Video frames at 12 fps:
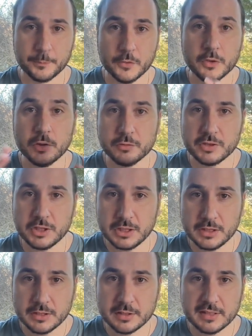New
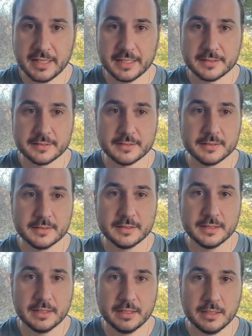tea that
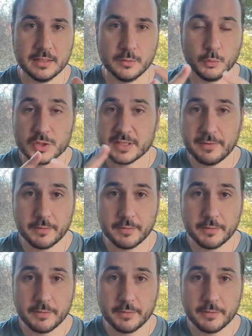was